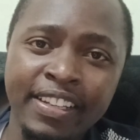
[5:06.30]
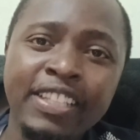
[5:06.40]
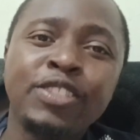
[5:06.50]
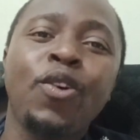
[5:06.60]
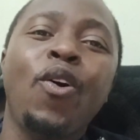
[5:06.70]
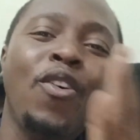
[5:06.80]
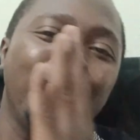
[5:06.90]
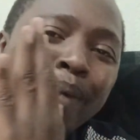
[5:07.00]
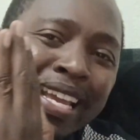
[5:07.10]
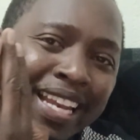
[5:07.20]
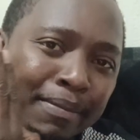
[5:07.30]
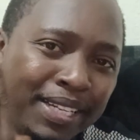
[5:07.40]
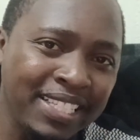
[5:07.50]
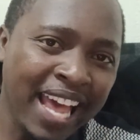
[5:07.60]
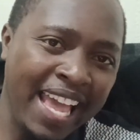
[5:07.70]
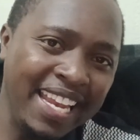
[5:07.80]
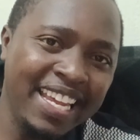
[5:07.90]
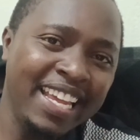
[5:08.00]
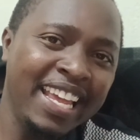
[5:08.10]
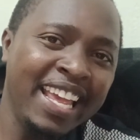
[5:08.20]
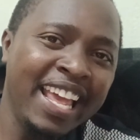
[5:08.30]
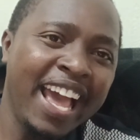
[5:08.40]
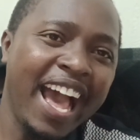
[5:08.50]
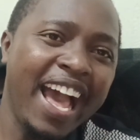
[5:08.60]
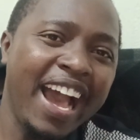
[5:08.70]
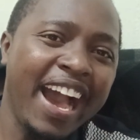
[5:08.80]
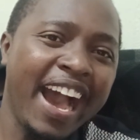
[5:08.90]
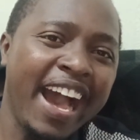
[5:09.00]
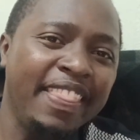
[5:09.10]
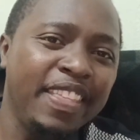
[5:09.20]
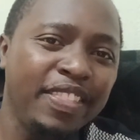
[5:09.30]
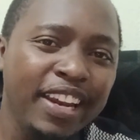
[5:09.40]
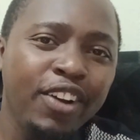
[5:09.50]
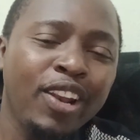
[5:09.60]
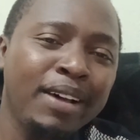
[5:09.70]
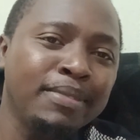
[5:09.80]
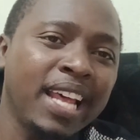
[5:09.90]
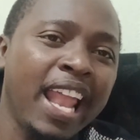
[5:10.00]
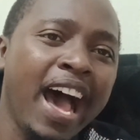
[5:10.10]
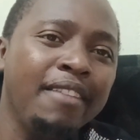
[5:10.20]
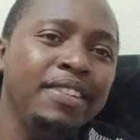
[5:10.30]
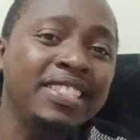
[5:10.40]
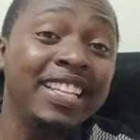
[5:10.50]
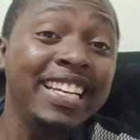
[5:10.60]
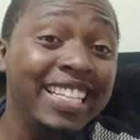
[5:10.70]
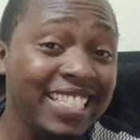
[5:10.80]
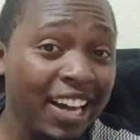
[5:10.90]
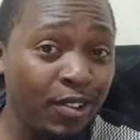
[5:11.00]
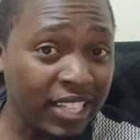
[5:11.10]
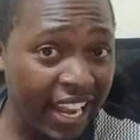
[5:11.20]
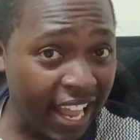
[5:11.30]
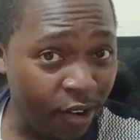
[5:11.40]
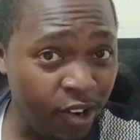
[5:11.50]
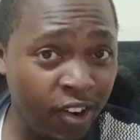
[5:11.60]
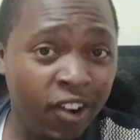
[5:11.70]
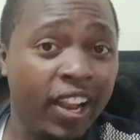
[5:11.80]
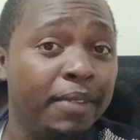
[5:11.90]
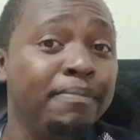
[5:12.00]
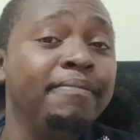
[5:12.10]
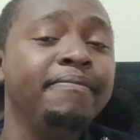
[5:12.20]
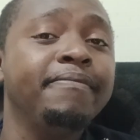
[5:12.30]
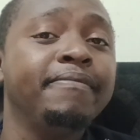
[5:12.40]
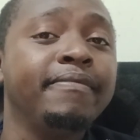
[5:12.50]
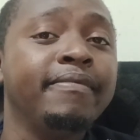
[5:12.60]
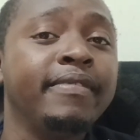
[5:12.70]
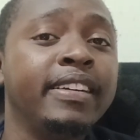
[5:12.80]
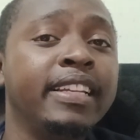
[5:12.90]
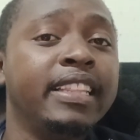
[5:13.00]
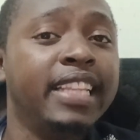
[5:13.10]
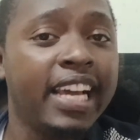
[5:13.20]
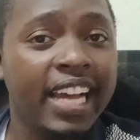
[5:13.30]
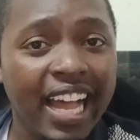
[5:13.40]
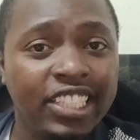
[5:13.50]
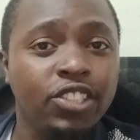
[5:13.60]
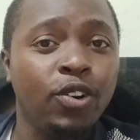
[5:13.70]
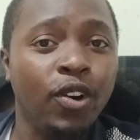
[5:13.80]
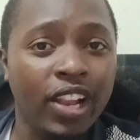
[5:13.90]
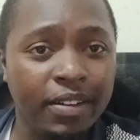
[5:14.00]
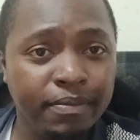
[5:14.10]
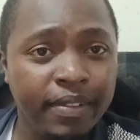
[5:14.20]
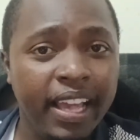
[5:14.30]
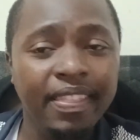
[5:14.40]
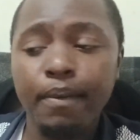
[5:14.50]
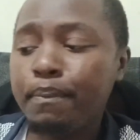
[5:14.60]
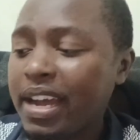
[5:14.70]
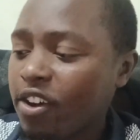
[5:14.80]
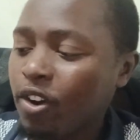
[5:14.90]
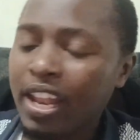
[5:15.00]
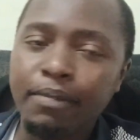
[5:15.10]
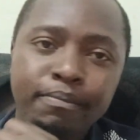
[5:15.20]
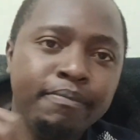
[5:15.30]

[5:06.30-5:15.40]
So on my debit side, the three columns I'll have is the discount allowed column, the cash column, and the bank column.